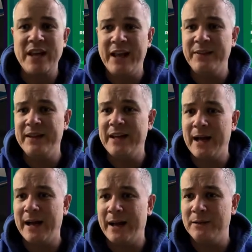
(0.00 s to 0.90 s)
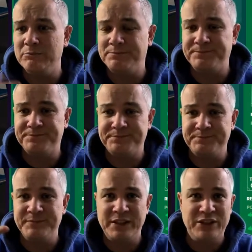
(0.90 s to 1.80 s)
in the um,
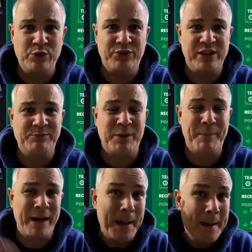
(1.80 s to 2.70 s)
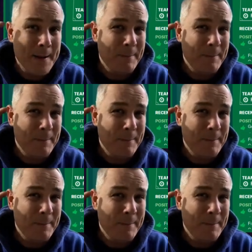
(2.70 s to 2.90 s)
youth teams at the minute.